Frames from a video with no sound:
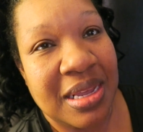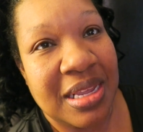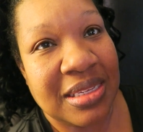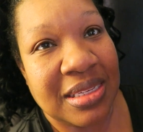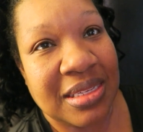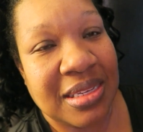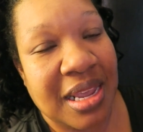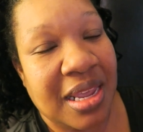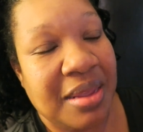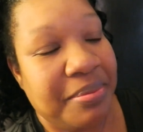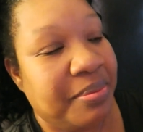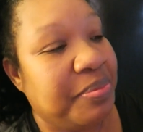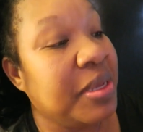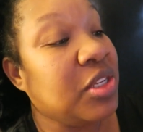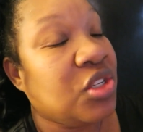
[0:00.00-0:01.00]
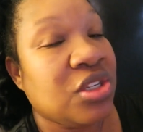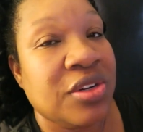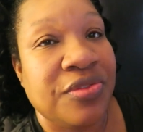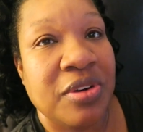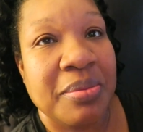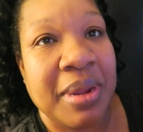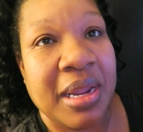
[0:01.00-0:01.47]
it's the same
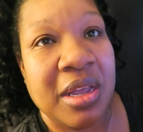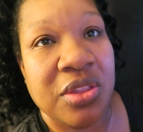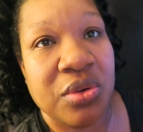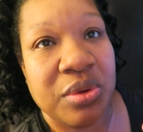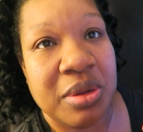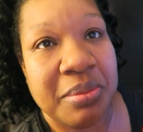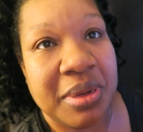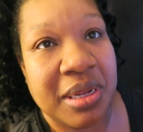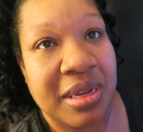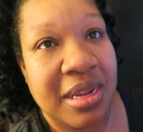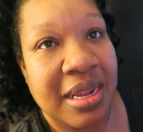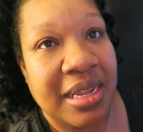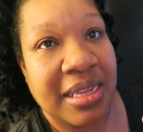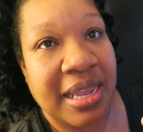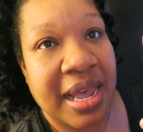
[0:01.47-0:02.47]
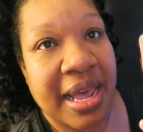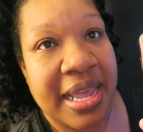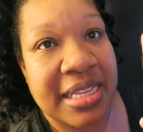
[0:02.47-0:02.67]
picture from my other one, but yeah,